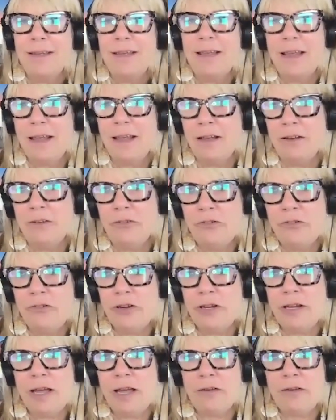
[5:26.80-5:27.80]
and
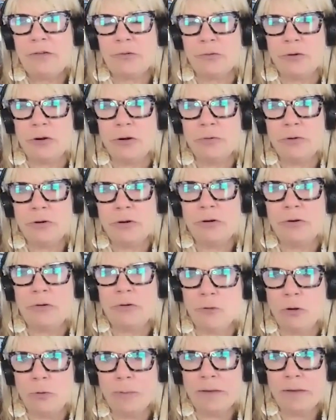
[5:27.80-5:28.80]
she has grown her
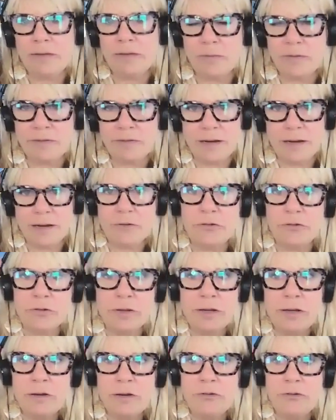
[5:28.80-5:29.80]
enrollment substantially.